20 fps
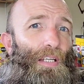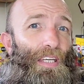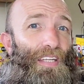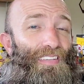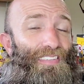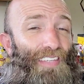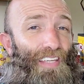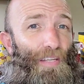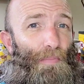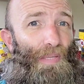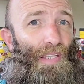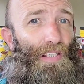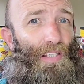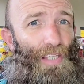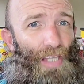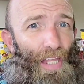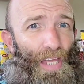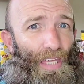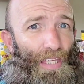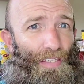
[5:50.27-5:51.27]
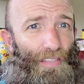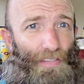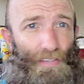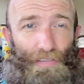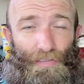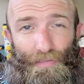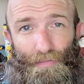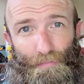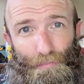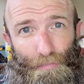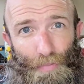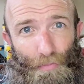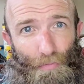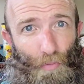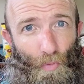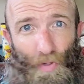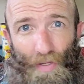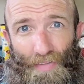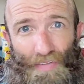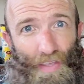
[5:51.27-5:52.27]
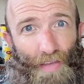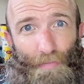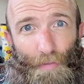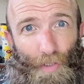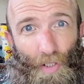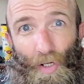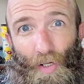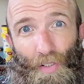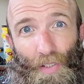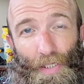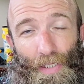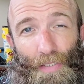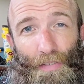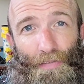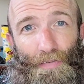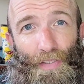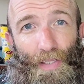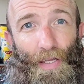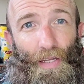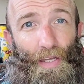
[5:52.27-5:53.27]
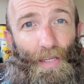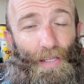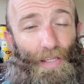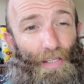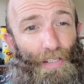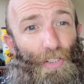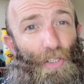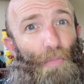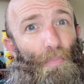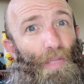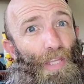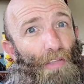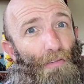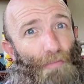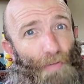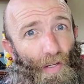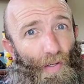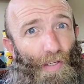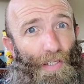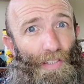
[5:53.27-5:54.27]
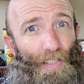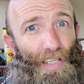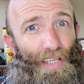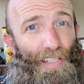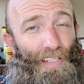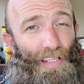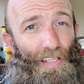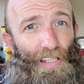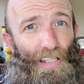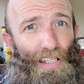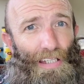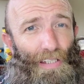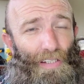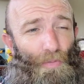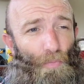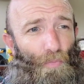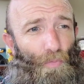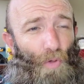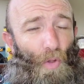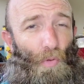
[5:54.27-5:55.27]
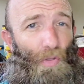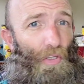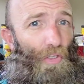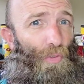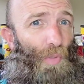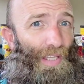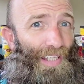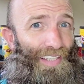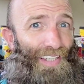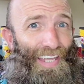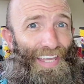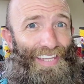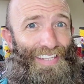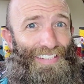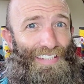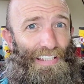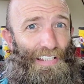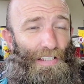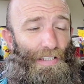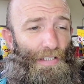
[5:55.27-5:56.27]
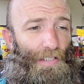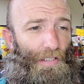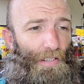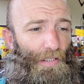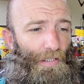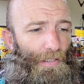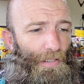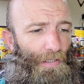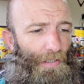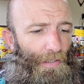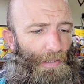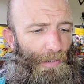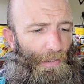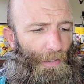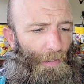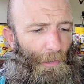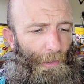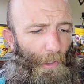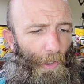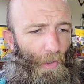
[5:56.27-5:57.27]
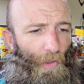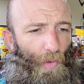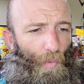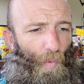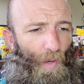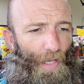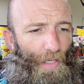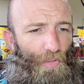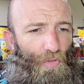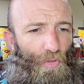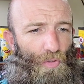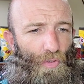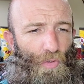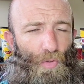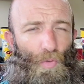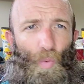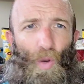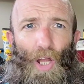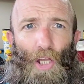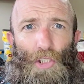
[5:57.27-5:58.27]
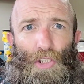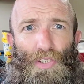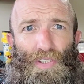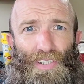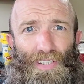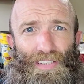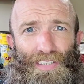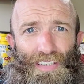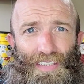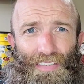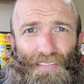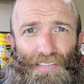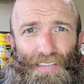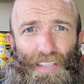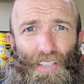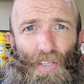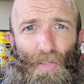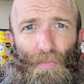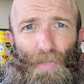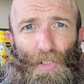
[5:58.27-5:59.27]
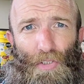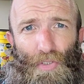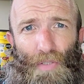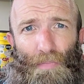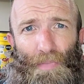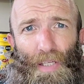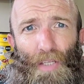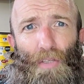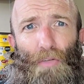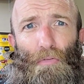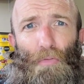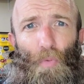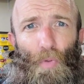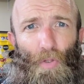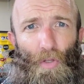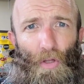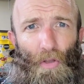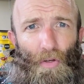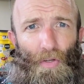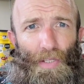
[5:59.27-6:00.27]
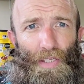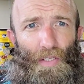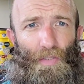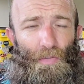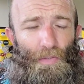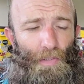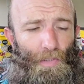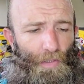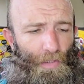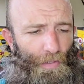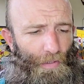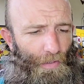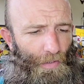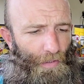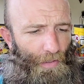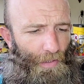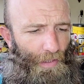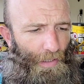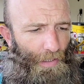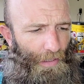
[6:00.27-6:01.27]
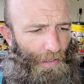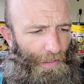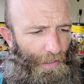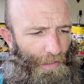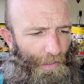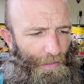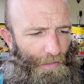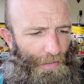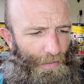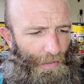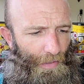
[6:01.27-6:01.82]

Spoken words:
it's going to be late before it's ever early. And it could be very late. Rolled into Atlanta on the way to Washington, D.C. on my trip down to Fort Lauderdale. And